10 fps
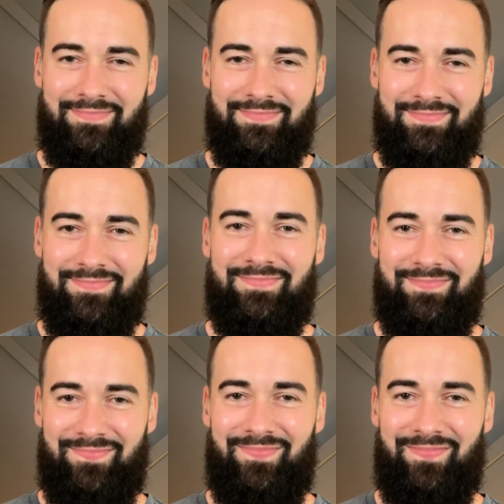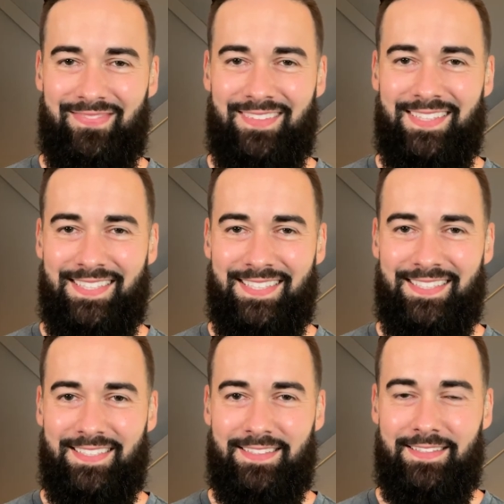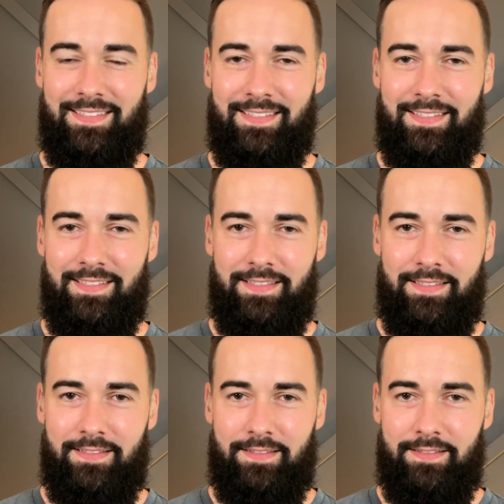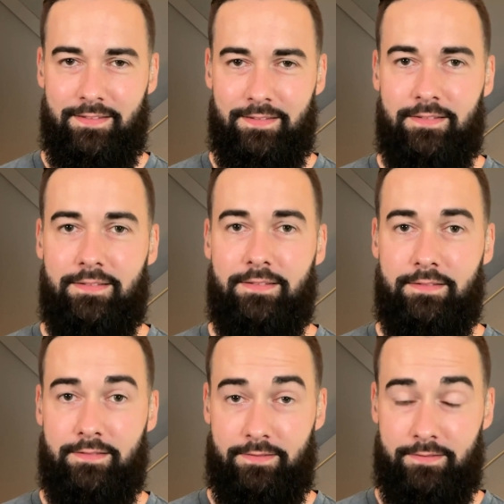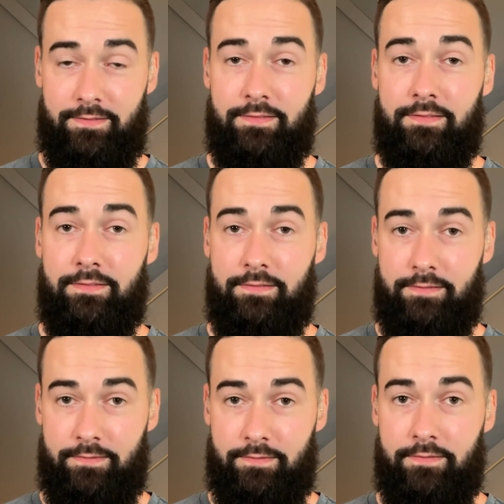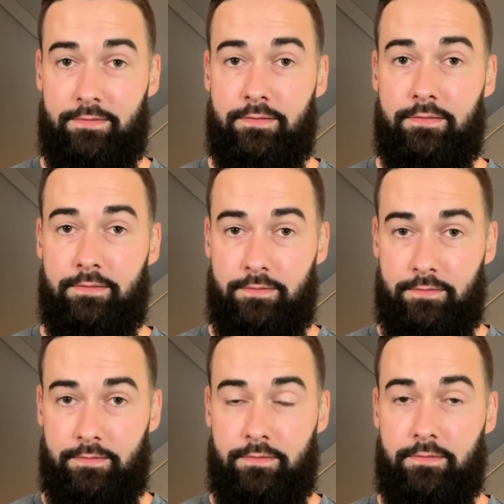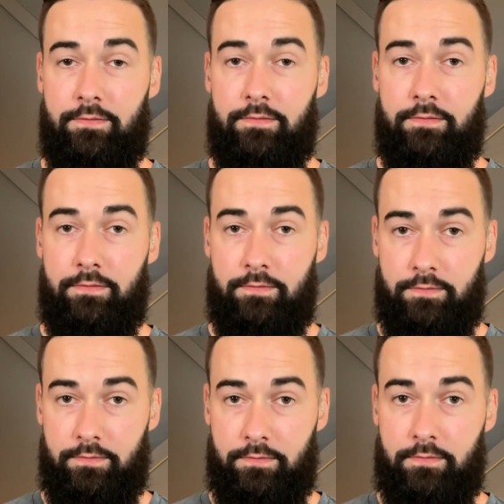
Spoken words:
[no speech]